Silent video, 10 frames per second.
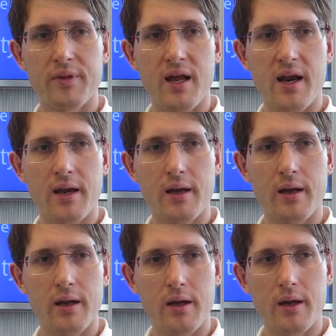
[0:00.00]

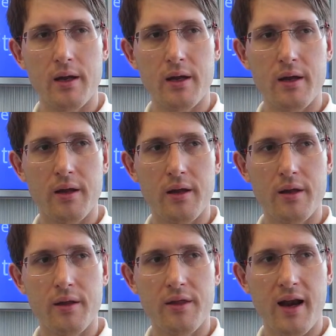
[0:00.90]

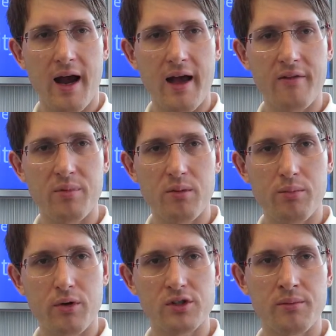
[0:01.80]
that I
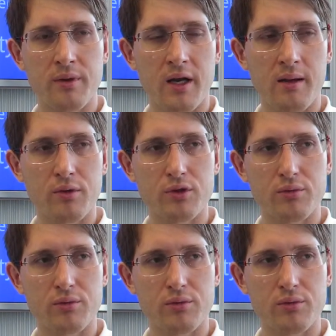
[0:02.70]
have personally been able